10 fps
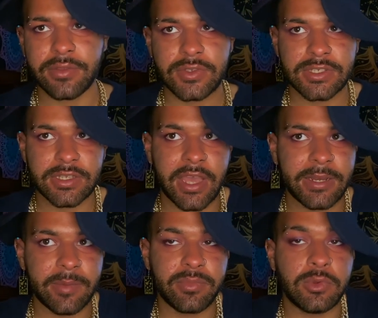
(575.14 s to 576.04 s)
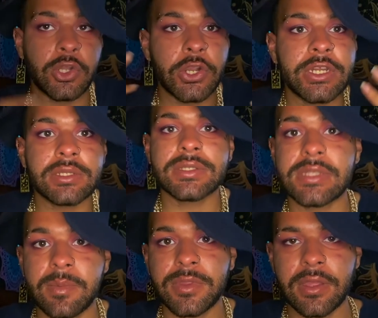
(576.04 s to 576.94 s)
You end up learning
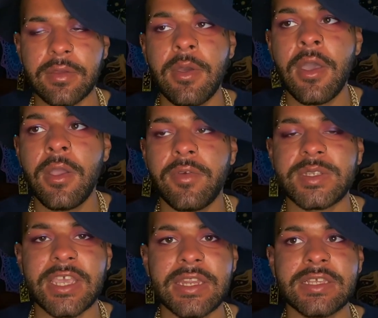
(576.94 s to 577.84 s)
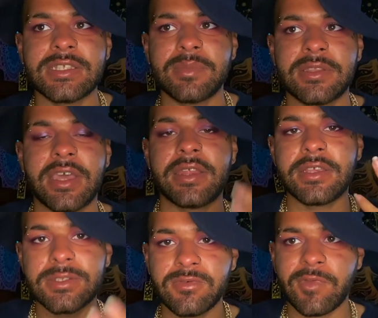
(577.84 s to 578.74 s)
something, retaining something that
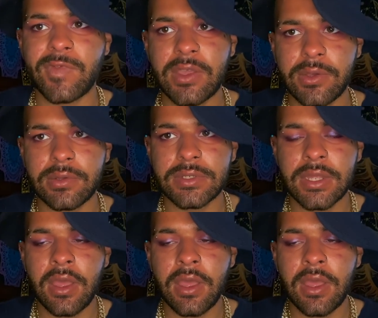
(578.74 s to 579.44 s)
is revealed.